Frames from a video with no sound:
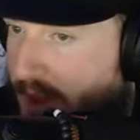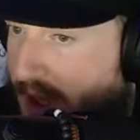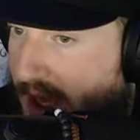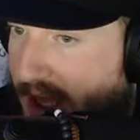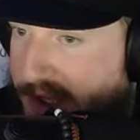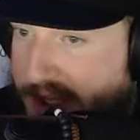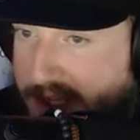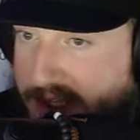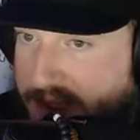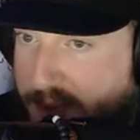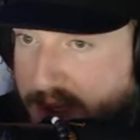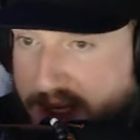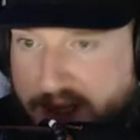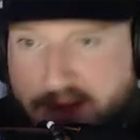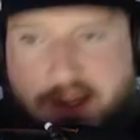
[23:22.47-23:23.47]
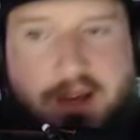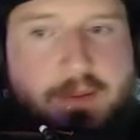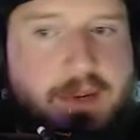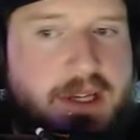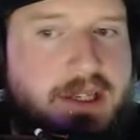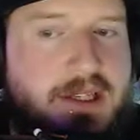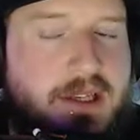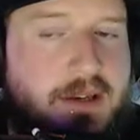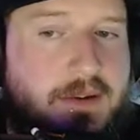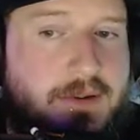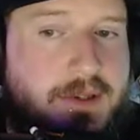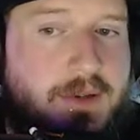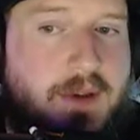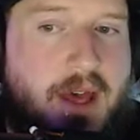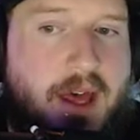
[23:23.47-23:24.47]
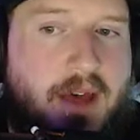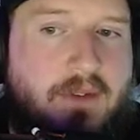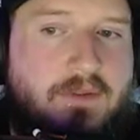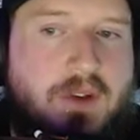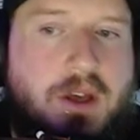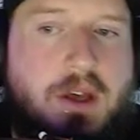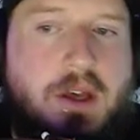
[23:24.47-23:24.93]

and then depending on how many stickers you have,